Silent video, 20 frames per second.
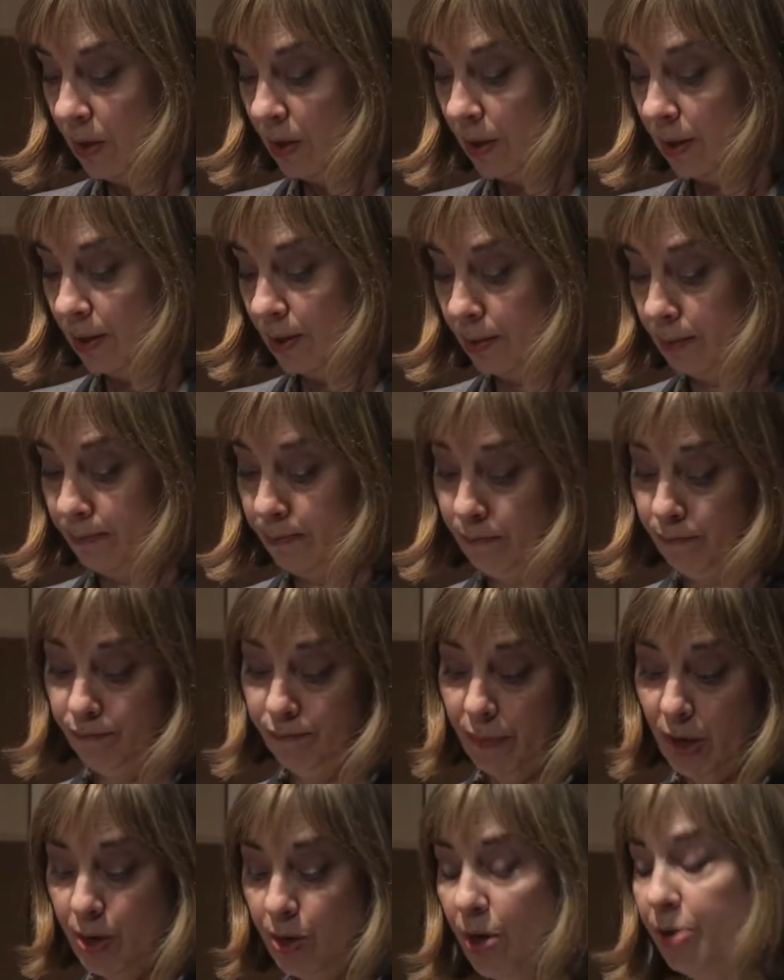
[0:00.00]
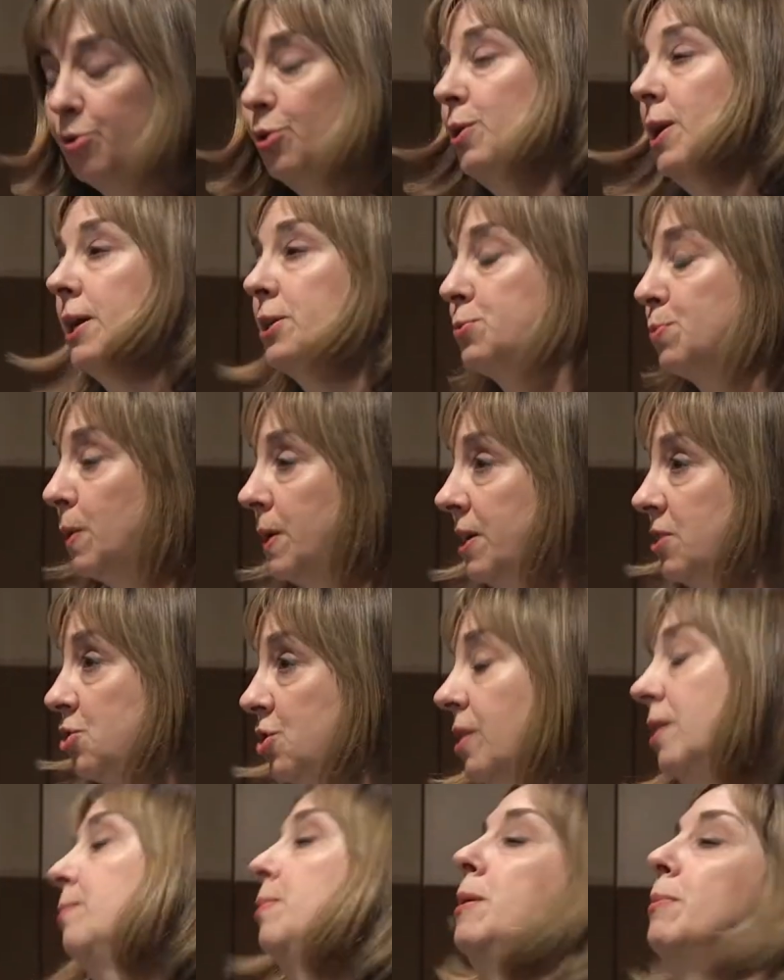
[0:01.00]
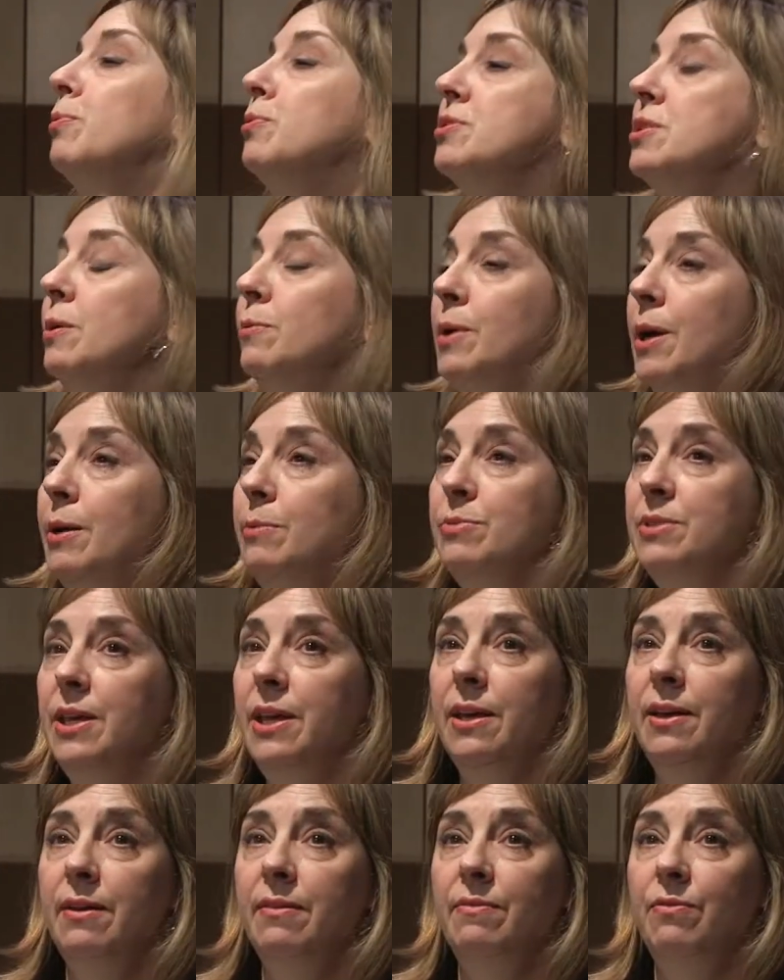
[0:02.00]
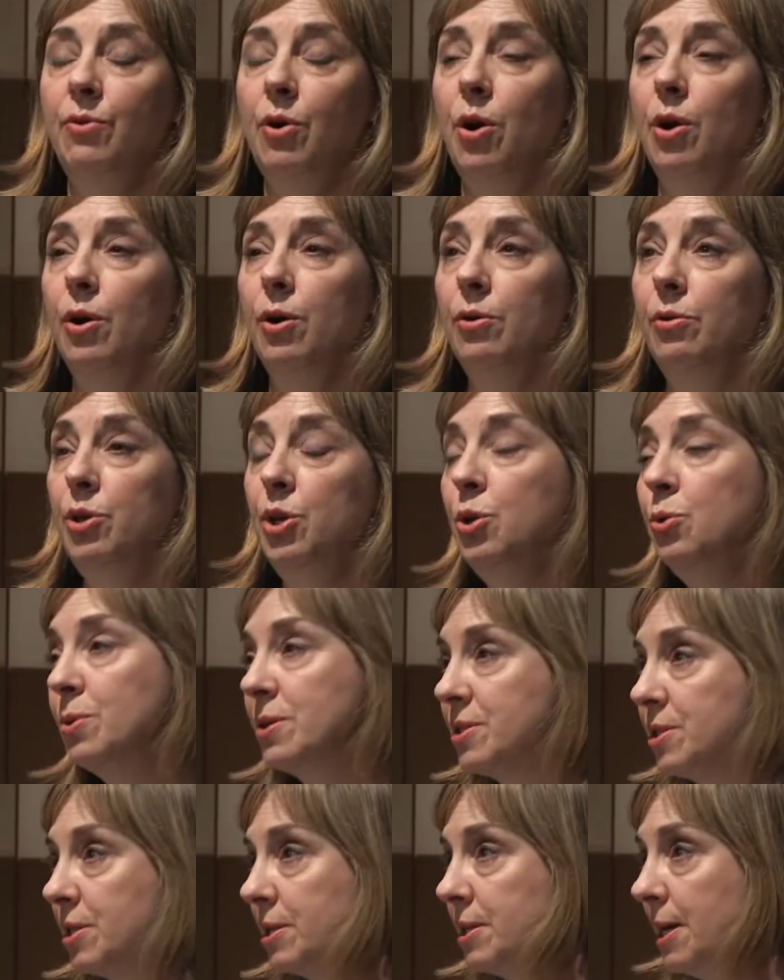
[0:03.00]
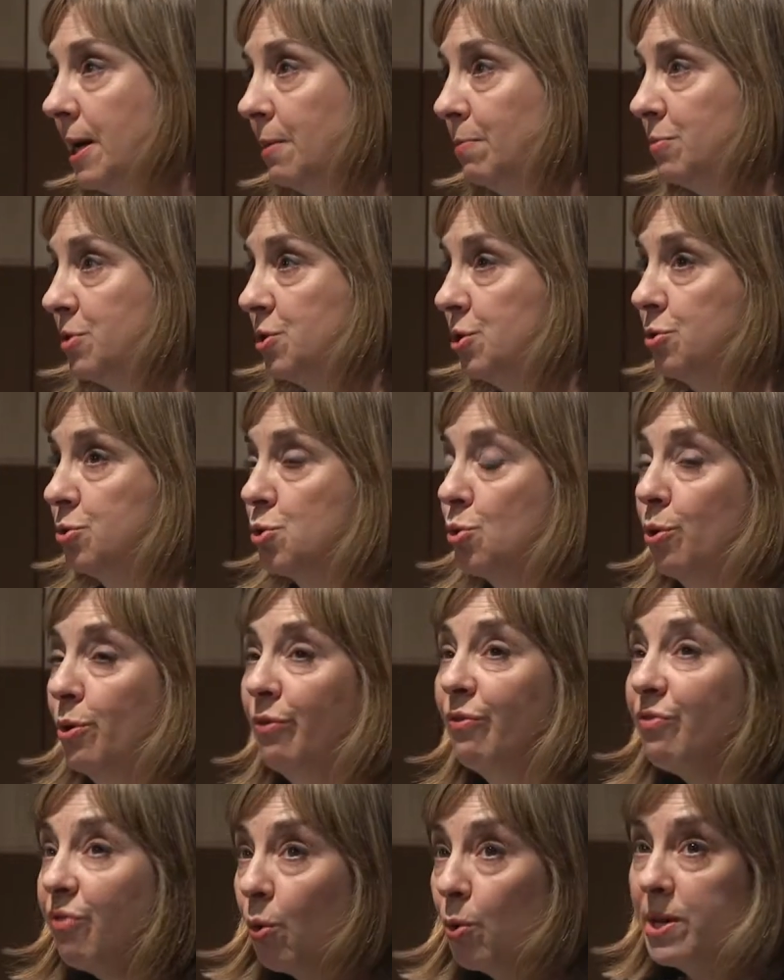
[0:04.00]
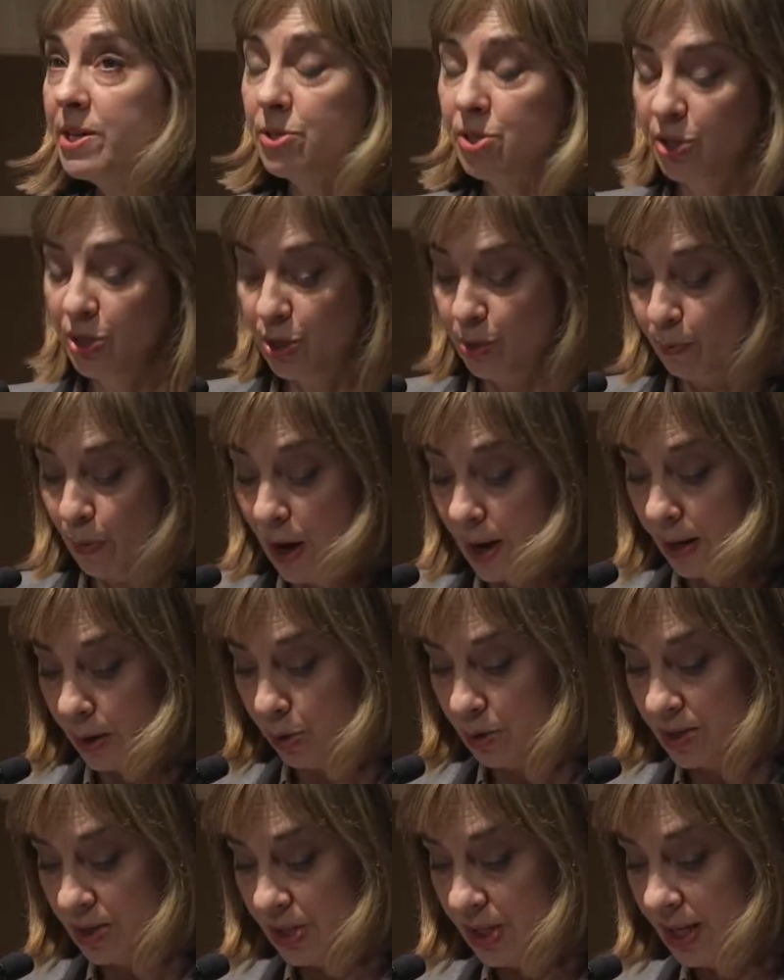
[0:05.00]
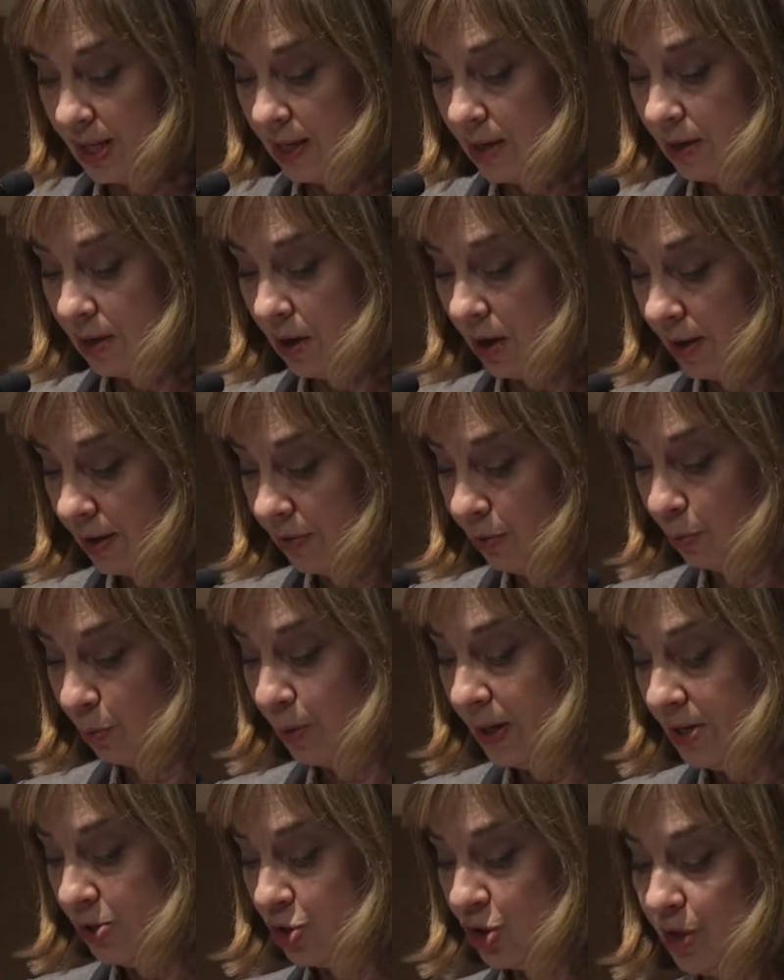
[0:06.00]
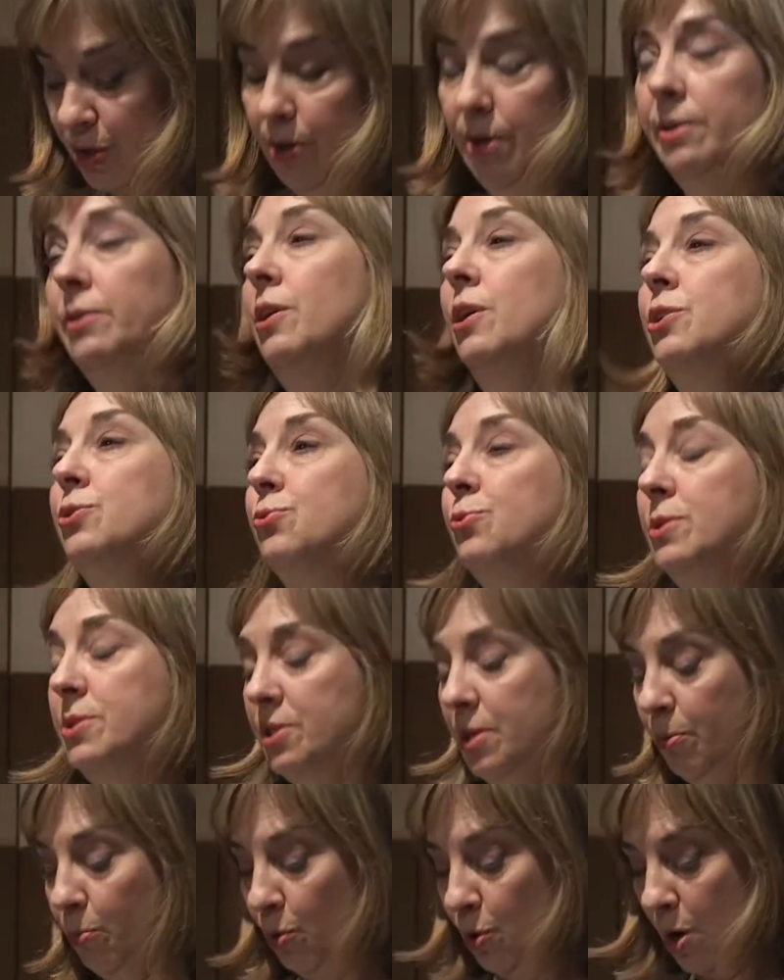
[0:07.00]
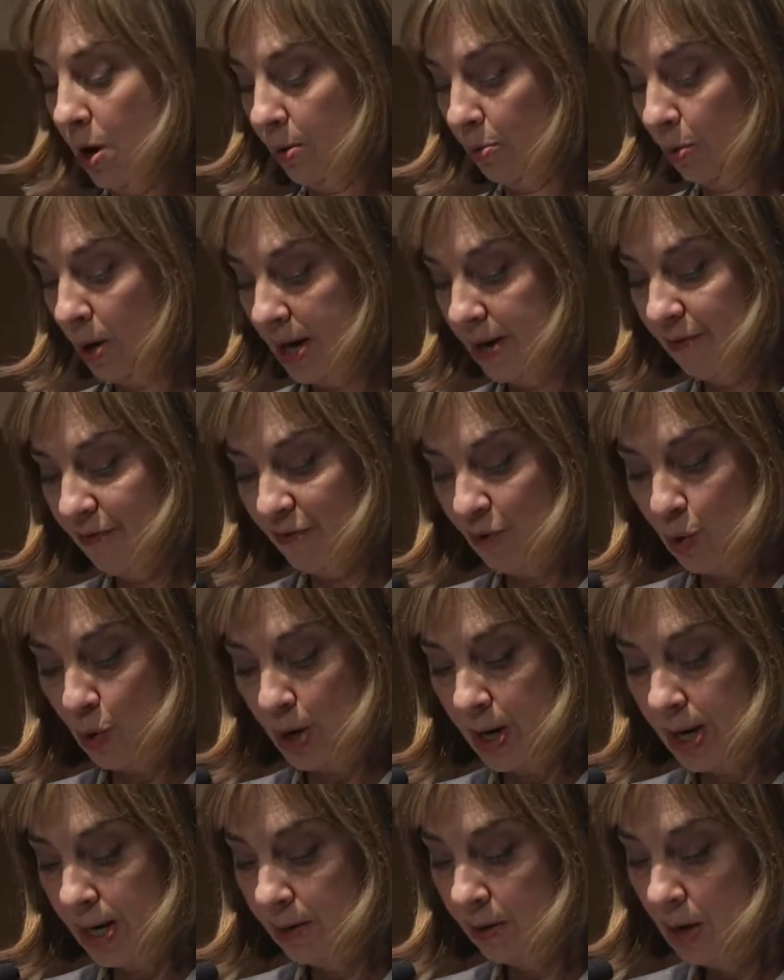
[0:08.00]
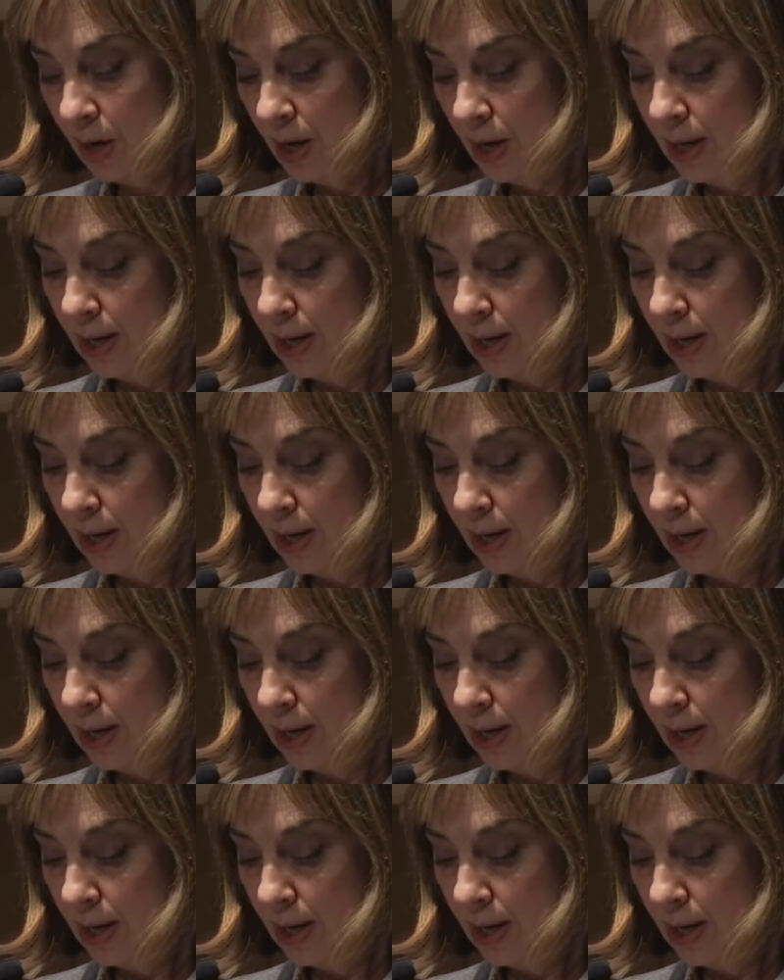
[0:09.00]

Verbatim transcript: Um, another explanation that people sometimes give are U.S. attempts to sort of foist democracy on the region, on countries that were not ready for it.